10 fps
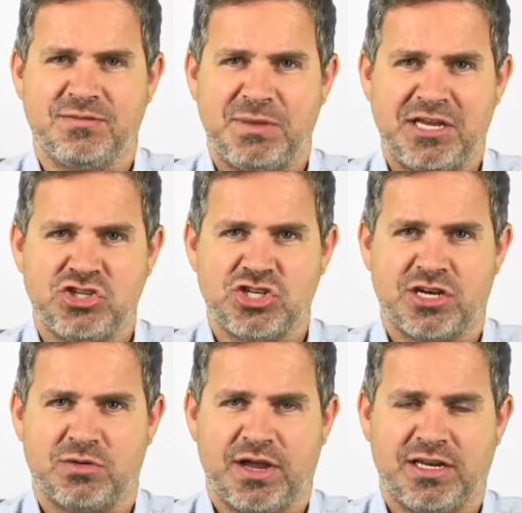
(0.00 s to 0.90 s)
being
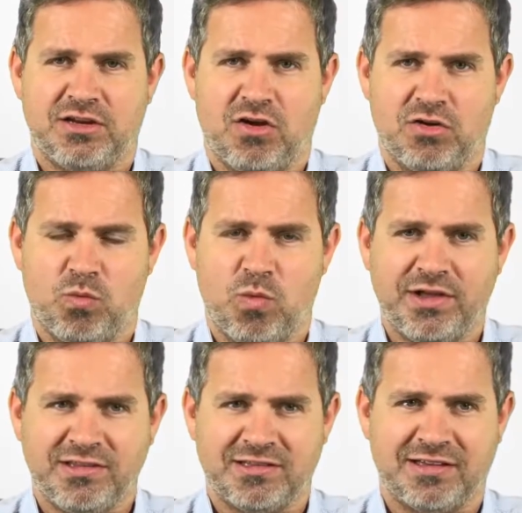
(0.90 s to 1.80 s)
generated on
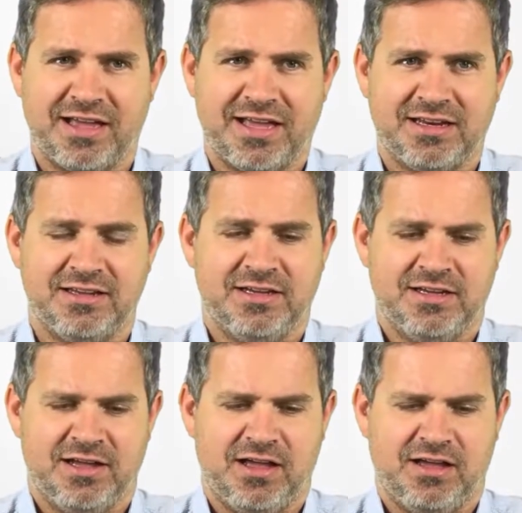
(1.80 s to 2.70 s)
one side
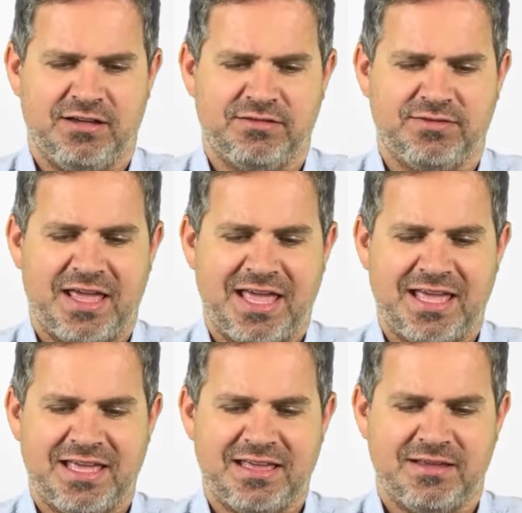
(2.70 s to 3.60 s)
of
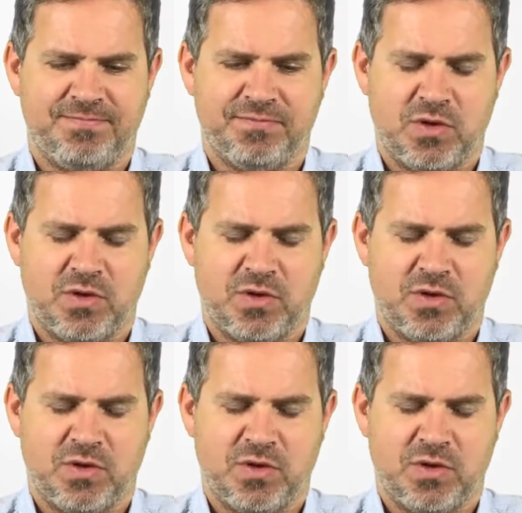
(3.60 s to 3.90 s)
a,